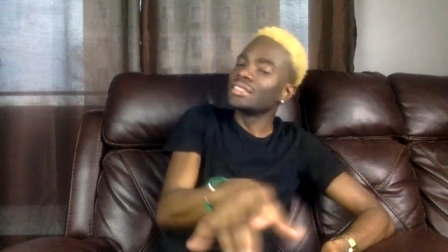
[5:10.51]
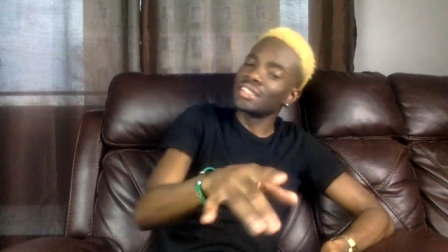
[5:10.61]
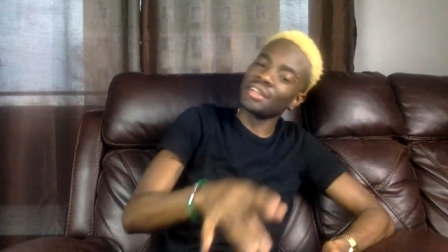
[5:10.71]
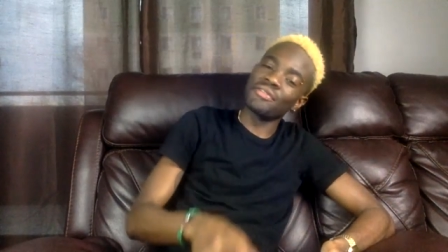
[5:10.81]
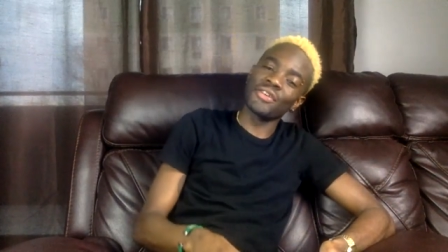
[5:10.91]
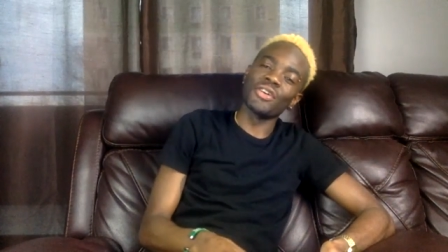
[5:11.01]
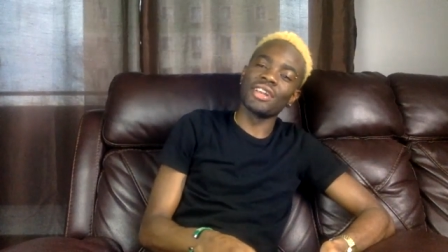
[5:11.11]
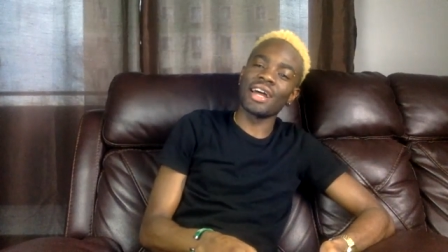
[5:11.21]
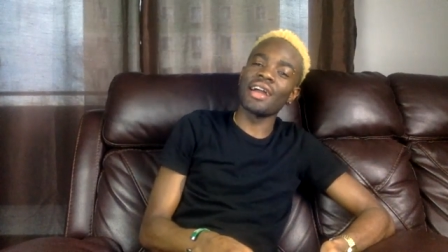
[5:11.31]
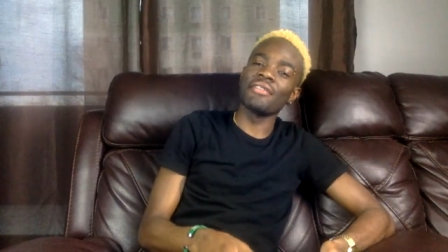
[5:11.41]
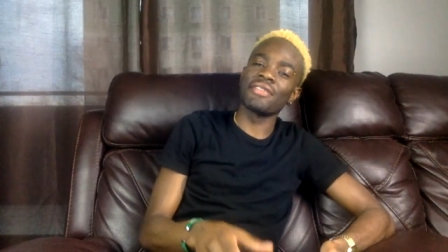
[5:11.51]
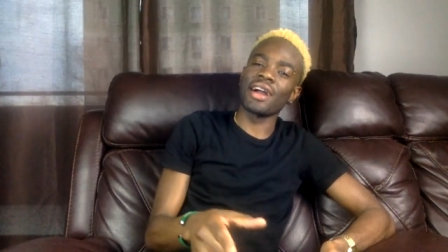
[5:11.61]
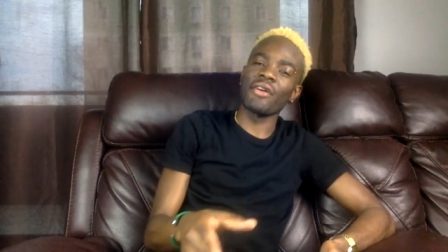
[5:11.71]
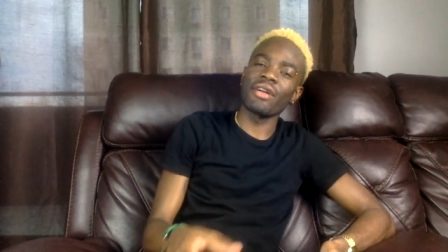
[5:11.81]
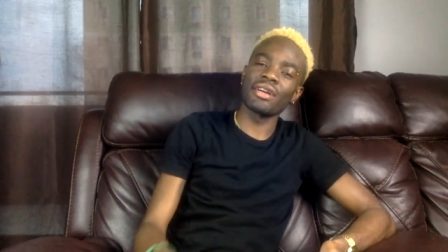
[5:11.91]
Tell if you go live,
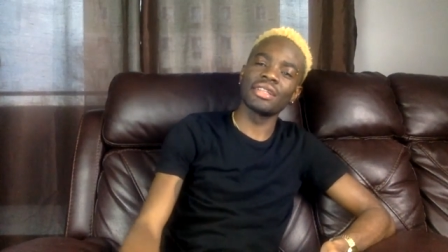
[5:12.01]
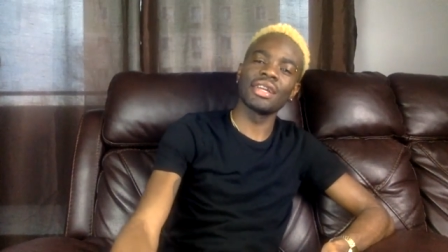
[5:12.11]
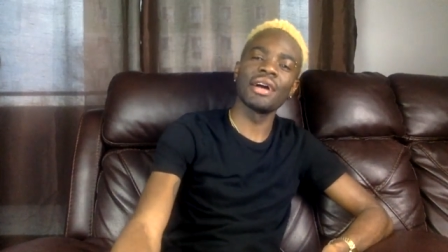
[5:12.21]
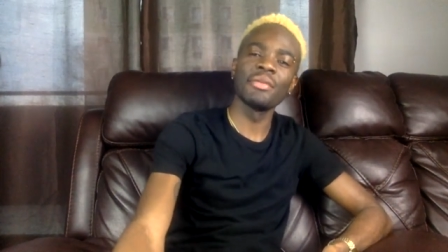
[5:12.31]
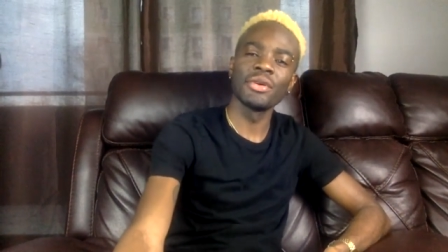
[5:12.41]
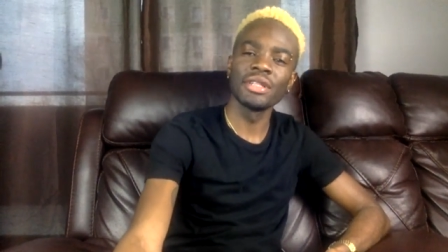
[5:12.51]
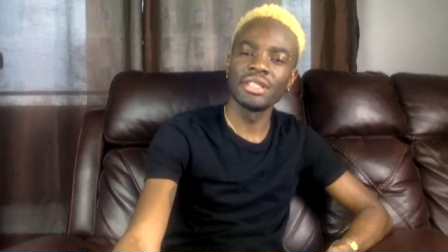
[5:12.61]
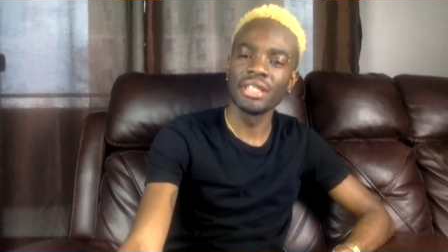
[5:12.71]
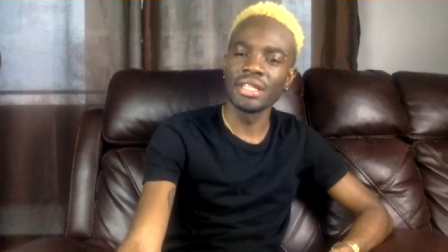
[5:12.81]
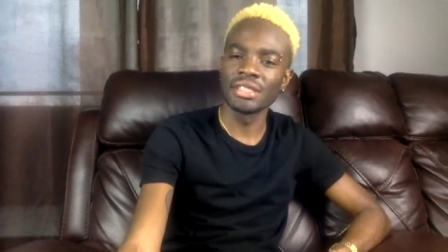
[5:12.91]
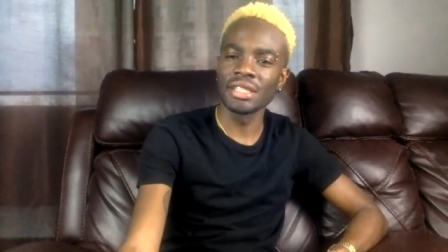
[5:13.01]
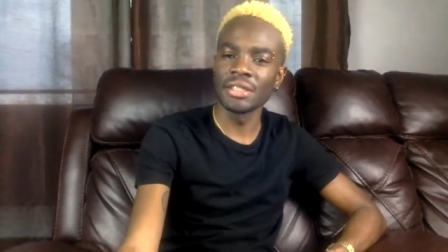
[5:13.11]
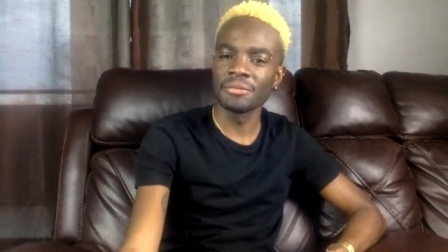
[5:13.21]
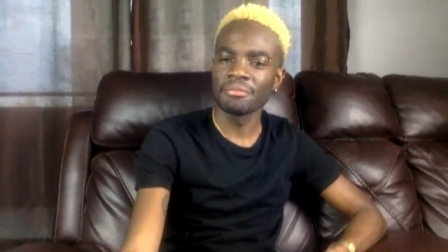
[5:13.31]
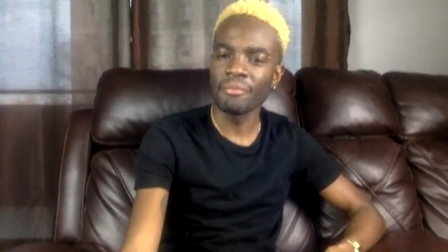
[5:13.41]
because we are going to talk about the thing, you see?